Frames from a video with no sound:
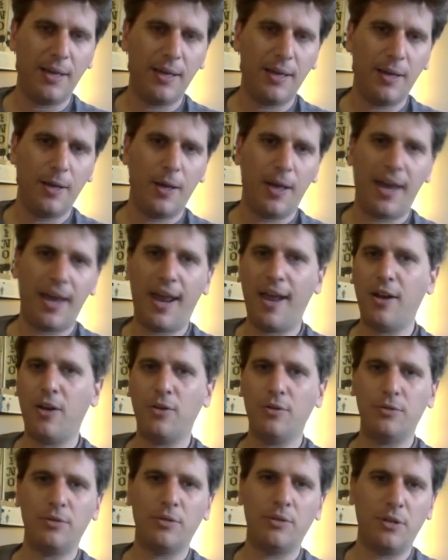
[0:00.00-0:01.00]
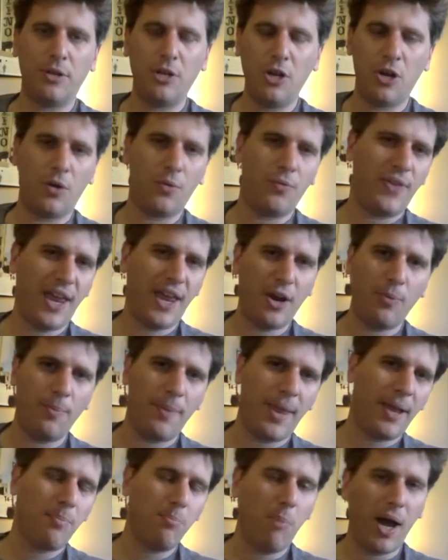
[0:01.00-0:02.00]
And I don't, you know, they don't
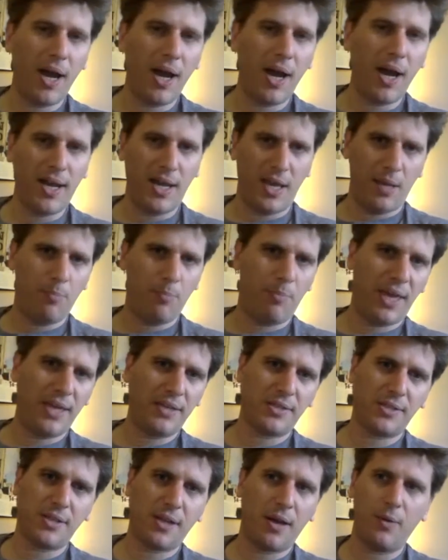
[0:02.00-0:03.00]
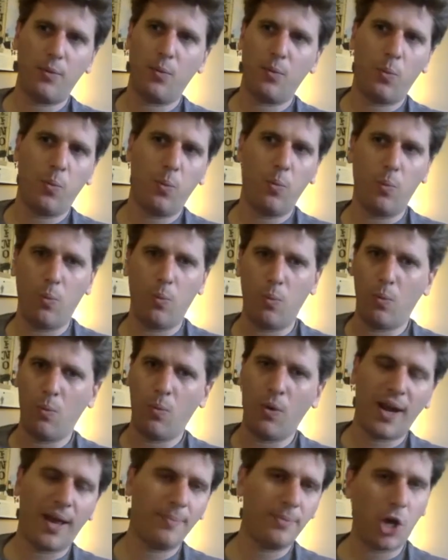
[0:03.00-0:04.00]
make money based on what
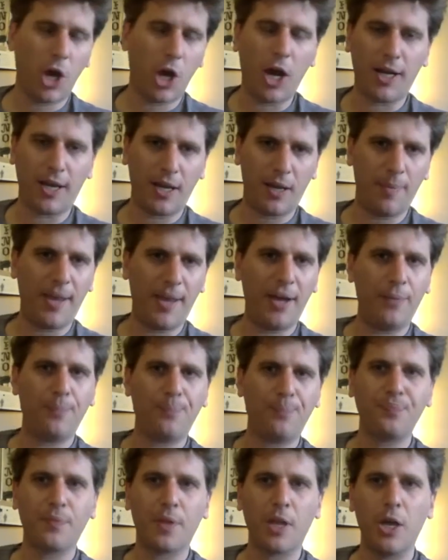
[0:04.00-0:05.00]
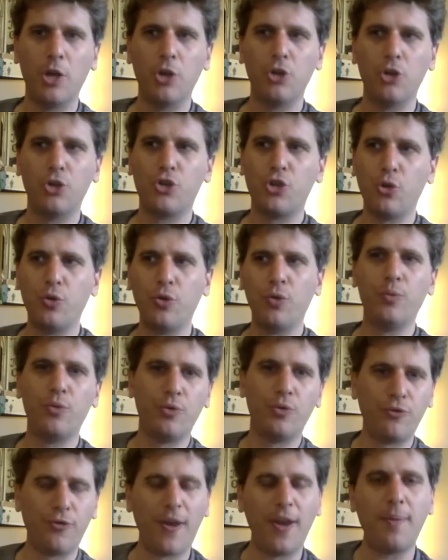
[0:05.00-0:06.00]
I'm talking about. So the, the
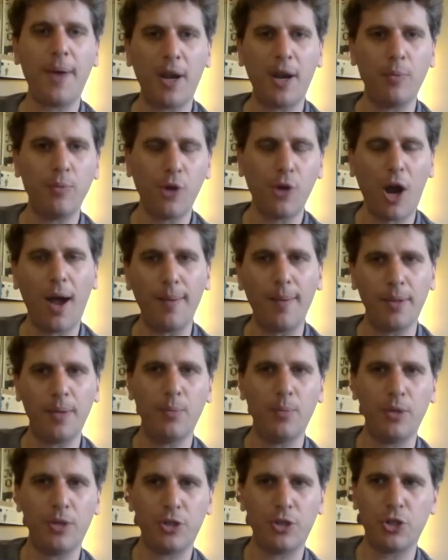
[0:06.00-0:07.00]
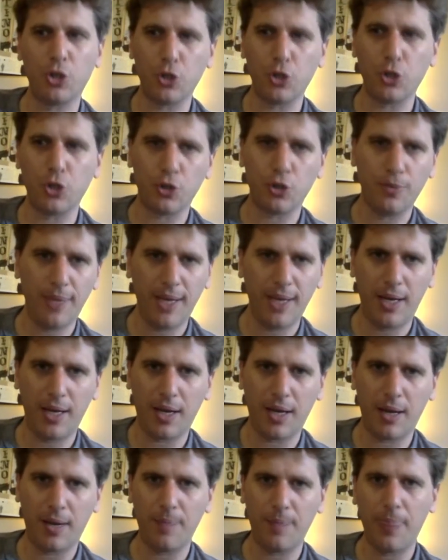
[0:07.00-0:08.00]
fundamental problem with social
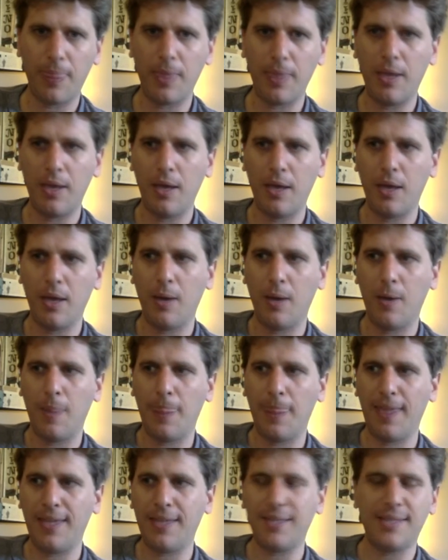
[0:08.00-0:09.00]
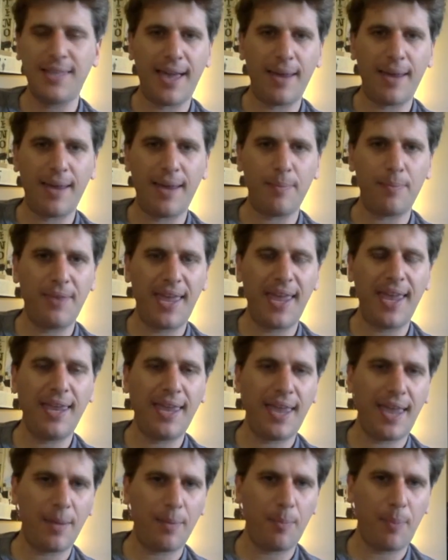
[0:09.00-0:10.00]
media is that they
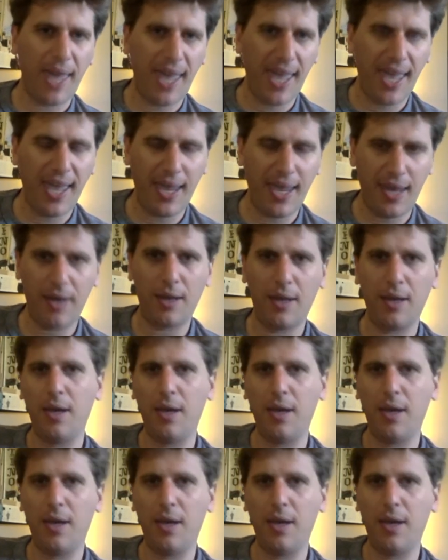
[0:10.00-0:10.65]
get paid